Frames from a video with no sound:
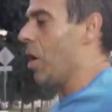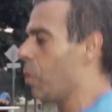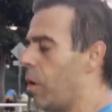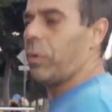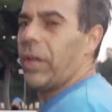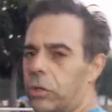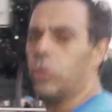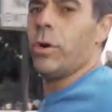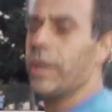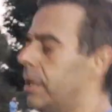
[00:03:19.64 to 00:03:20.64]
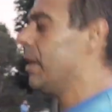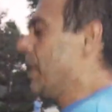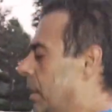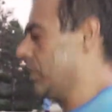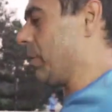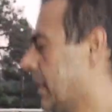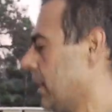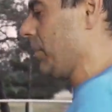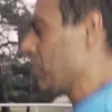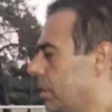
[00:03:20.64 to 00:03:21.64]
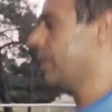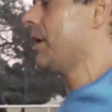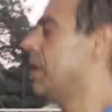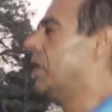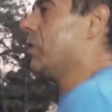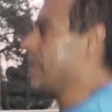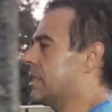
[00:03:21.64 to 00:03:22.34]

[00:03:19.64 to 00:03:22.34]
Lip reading: What we do is we kill you, we